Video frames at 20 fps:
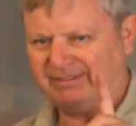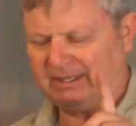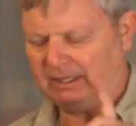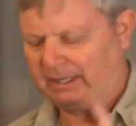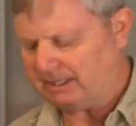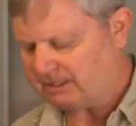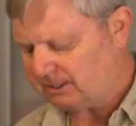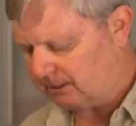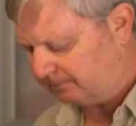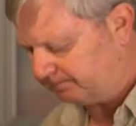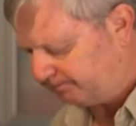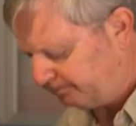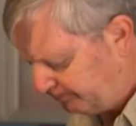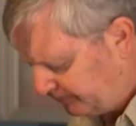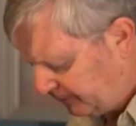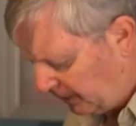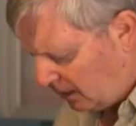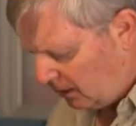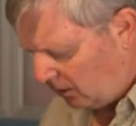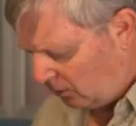later.
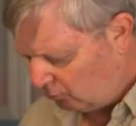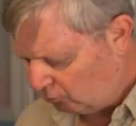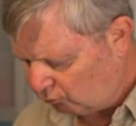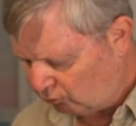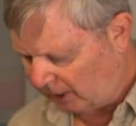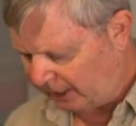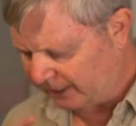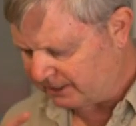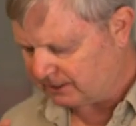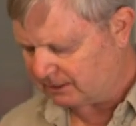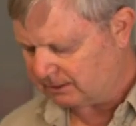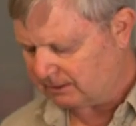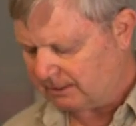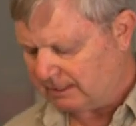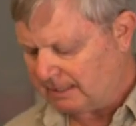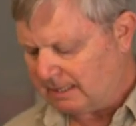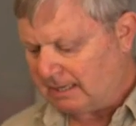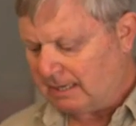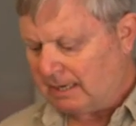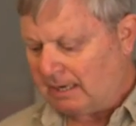Right.
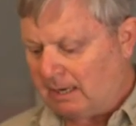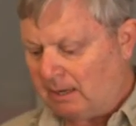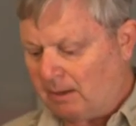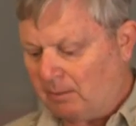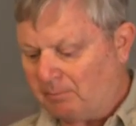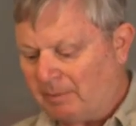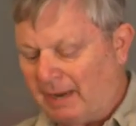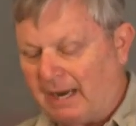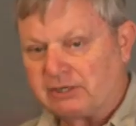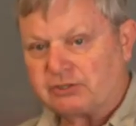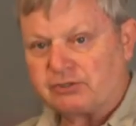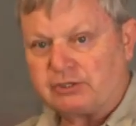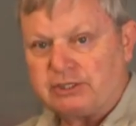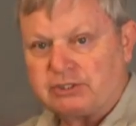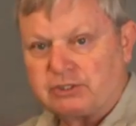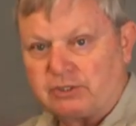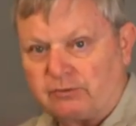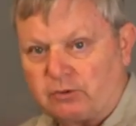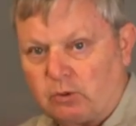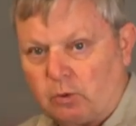
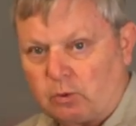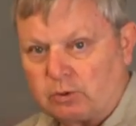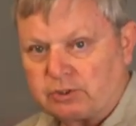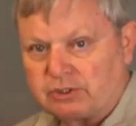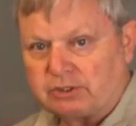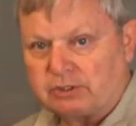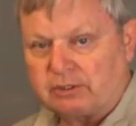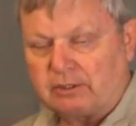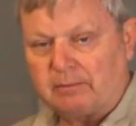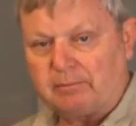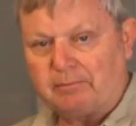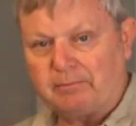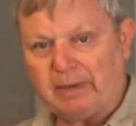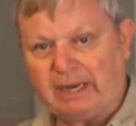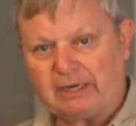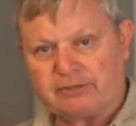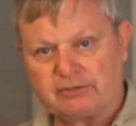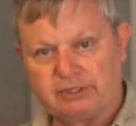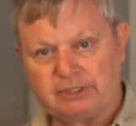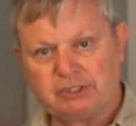Batteries, of course.
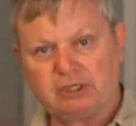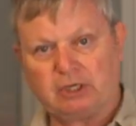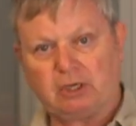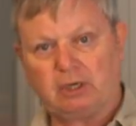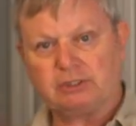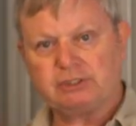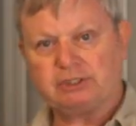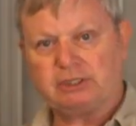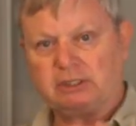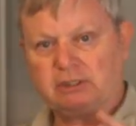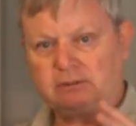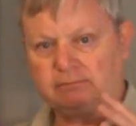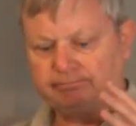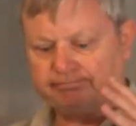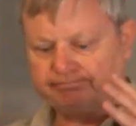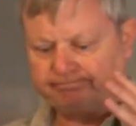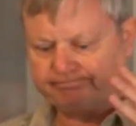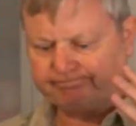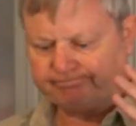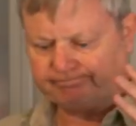Battery charging.
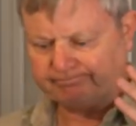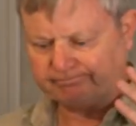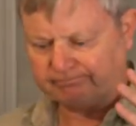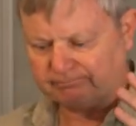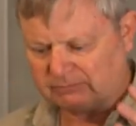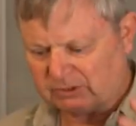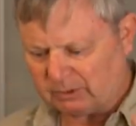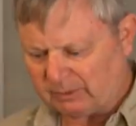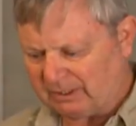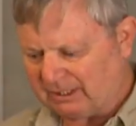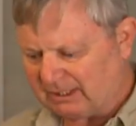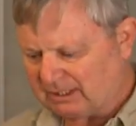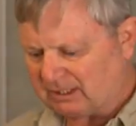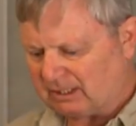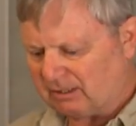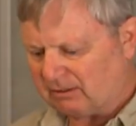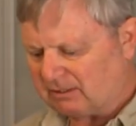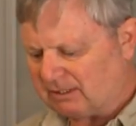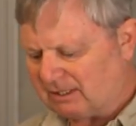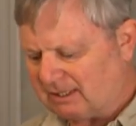Do we need to
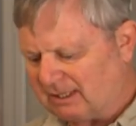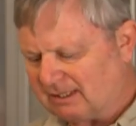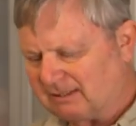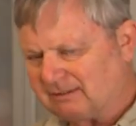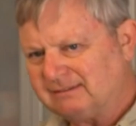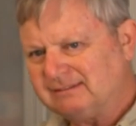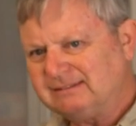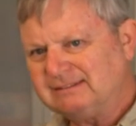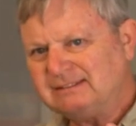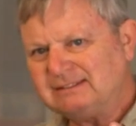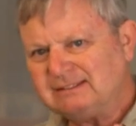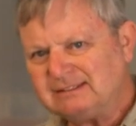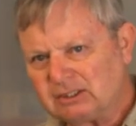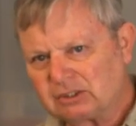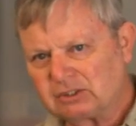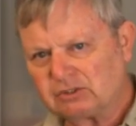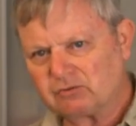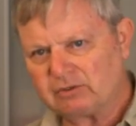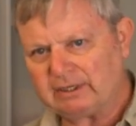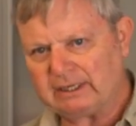go into that?
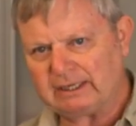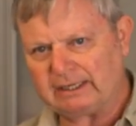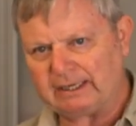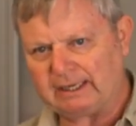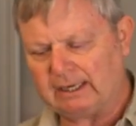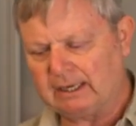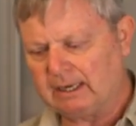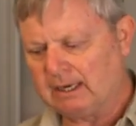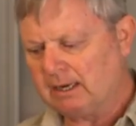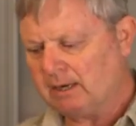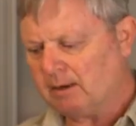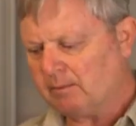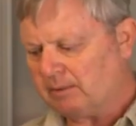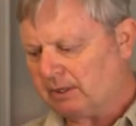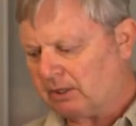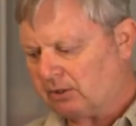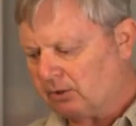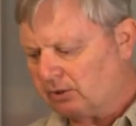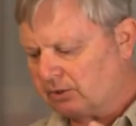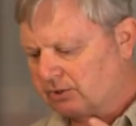Not really,
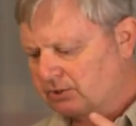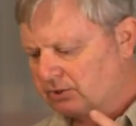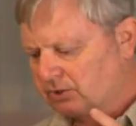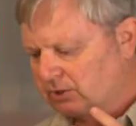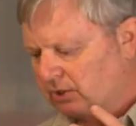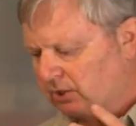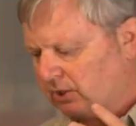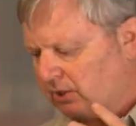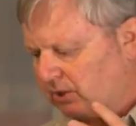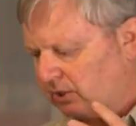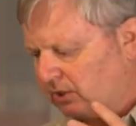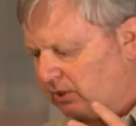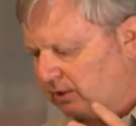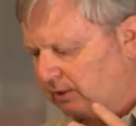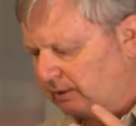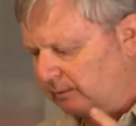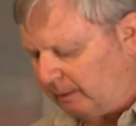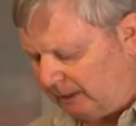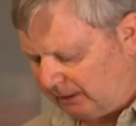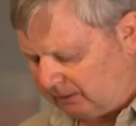because,
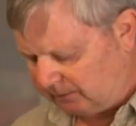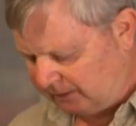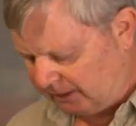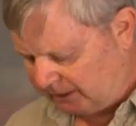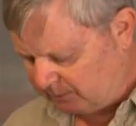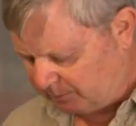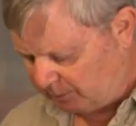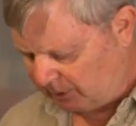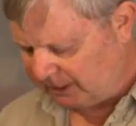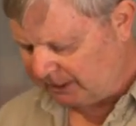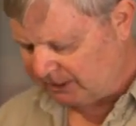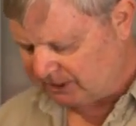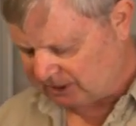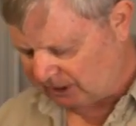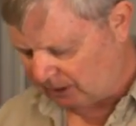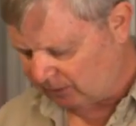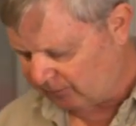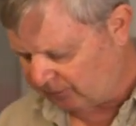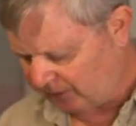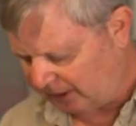well, it's pretty
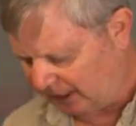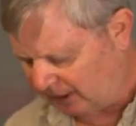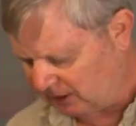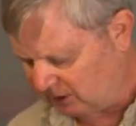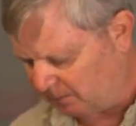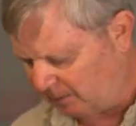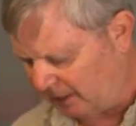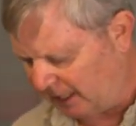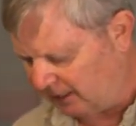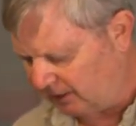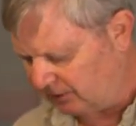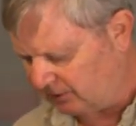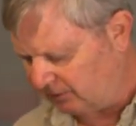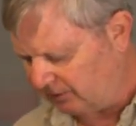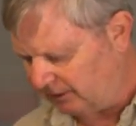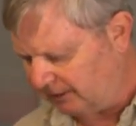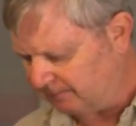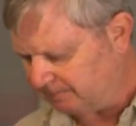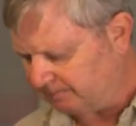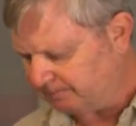
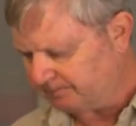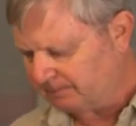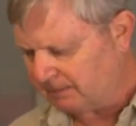self-explanatory.